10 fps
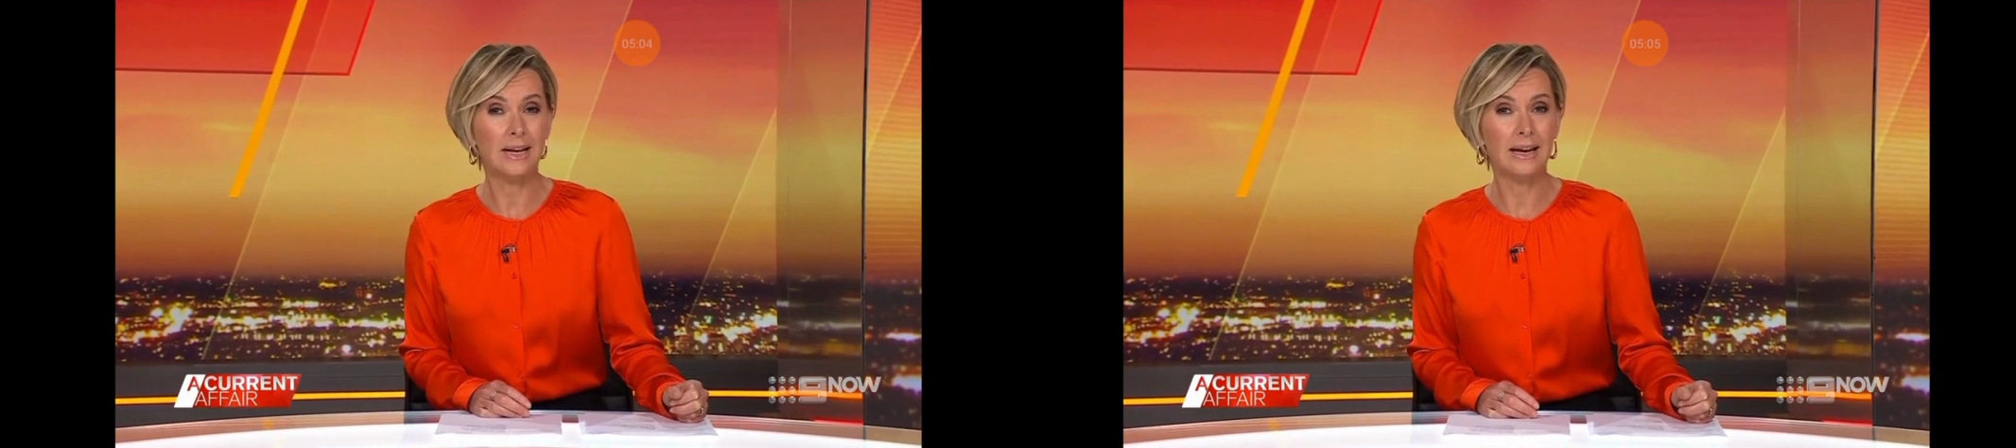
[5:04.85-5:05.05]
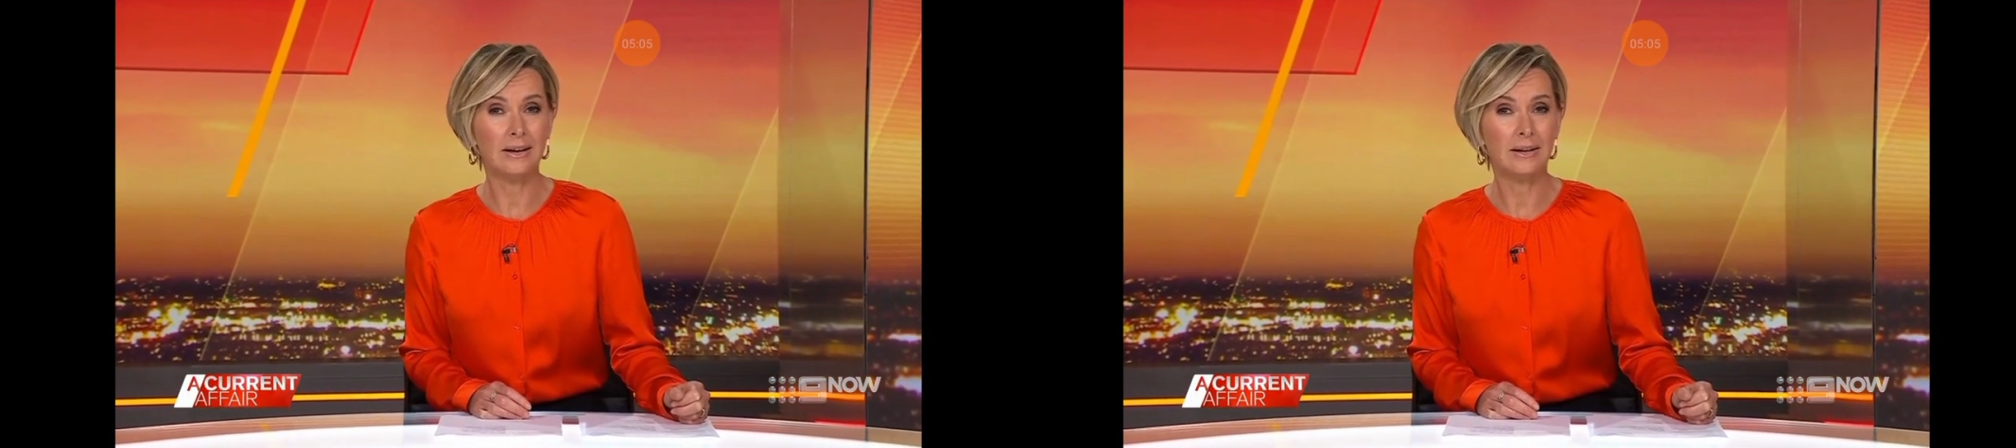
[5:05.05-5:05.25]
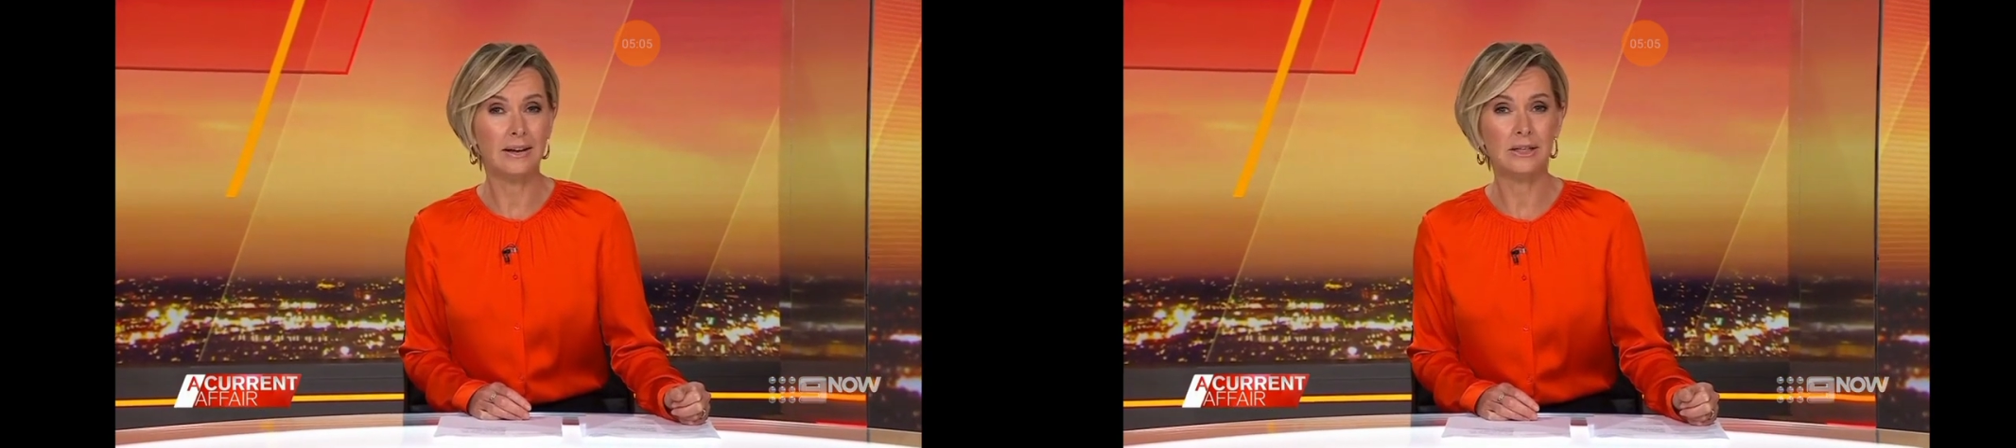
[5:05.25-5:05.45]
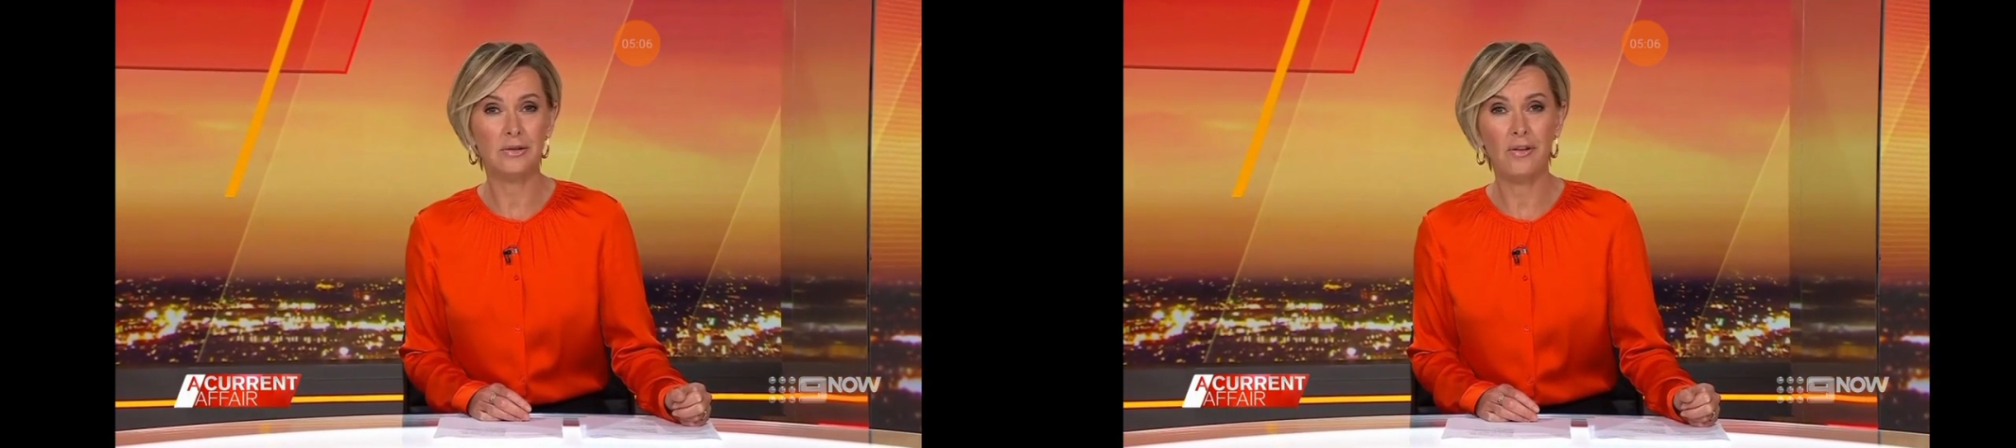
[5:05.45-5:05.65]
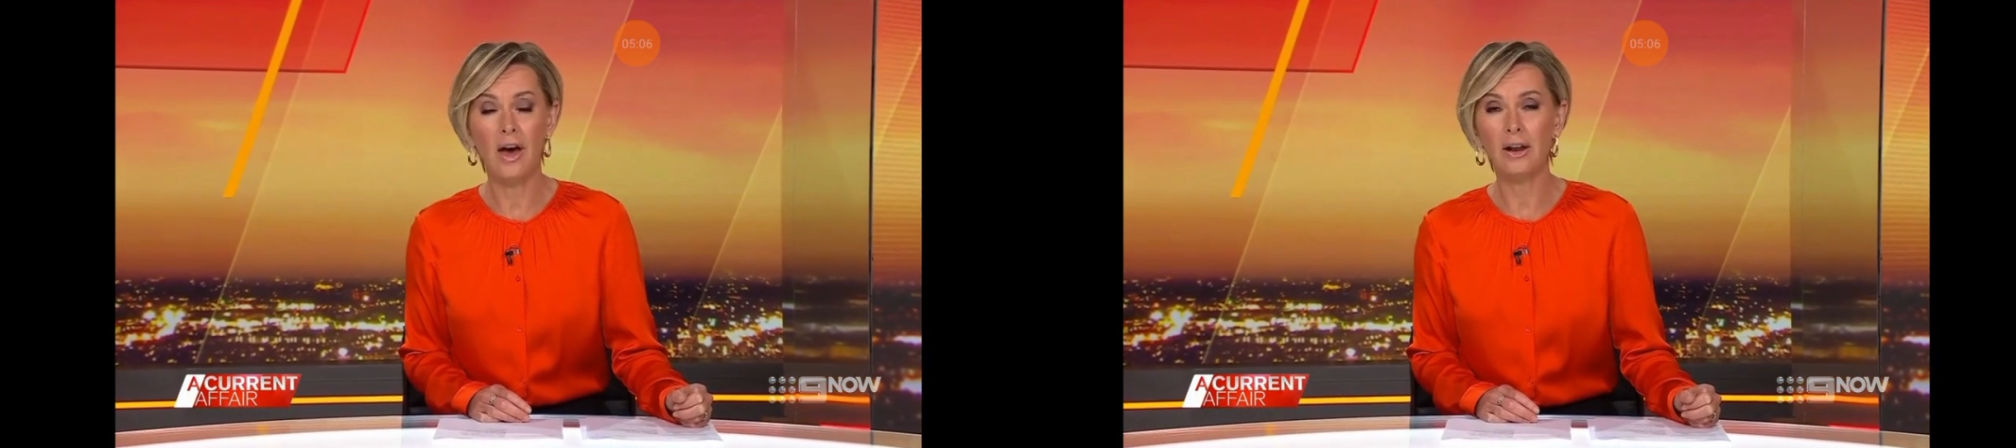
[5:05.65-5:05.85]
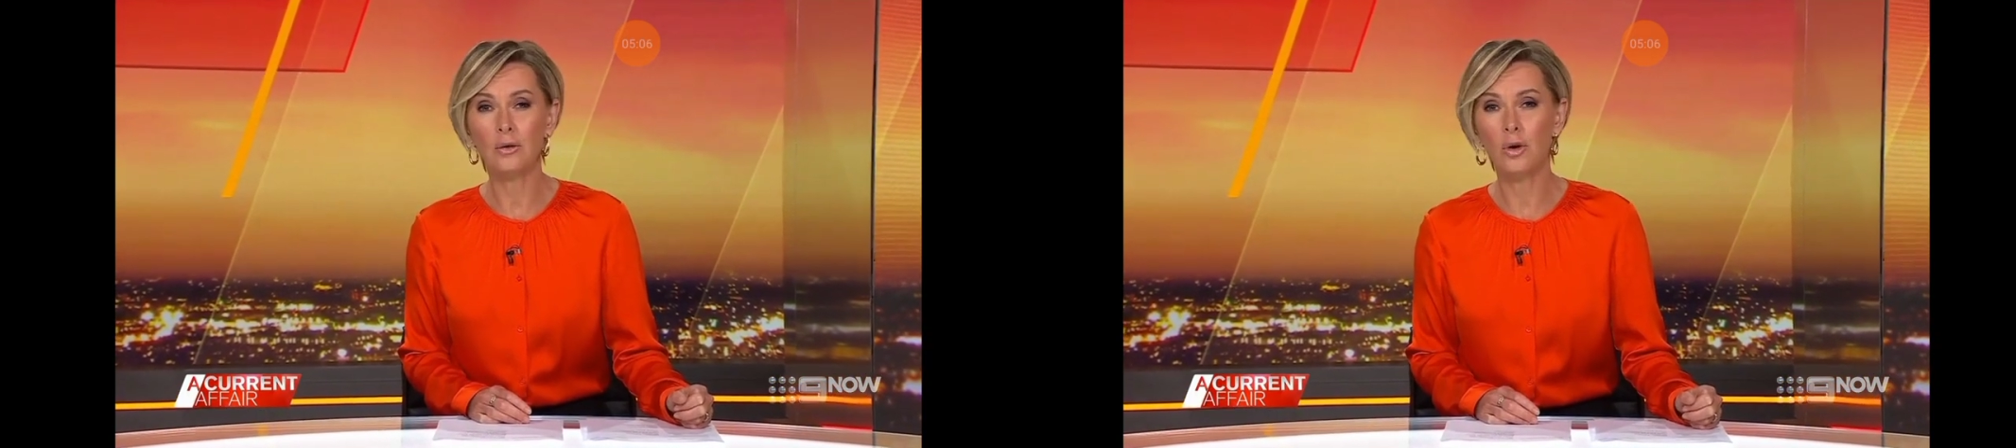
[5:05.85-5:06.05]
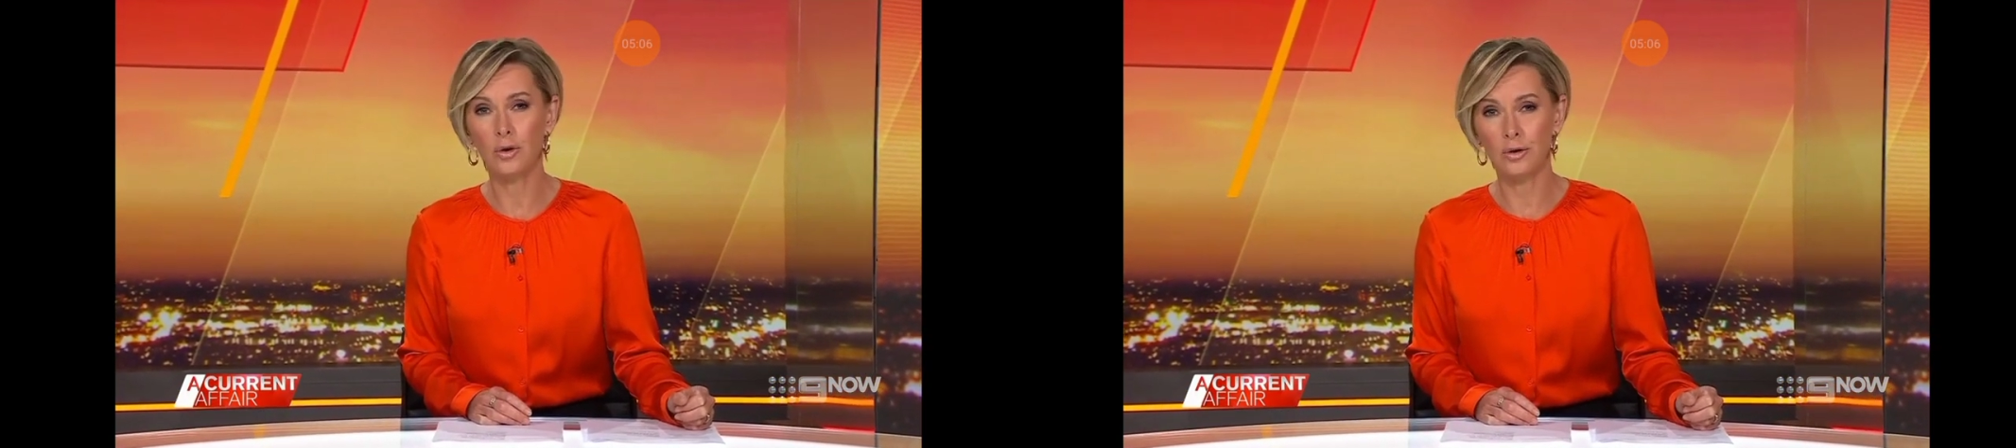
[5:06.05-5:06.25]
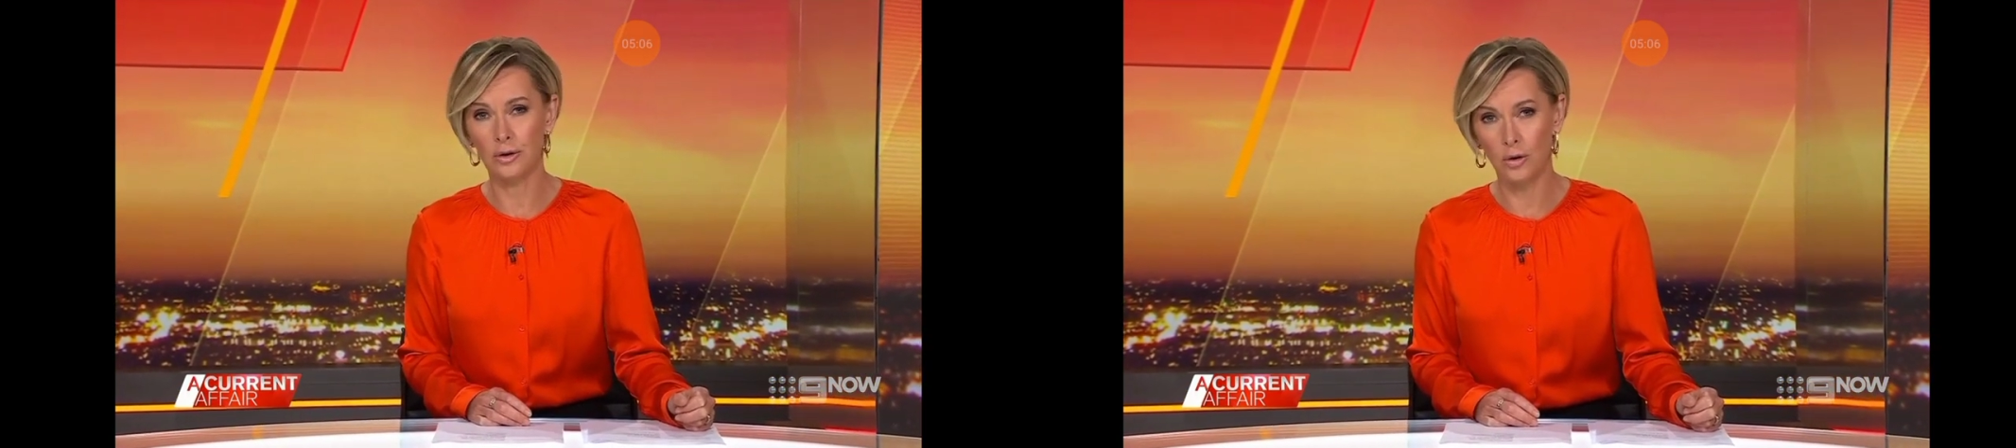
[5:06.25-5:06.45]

final curtain call.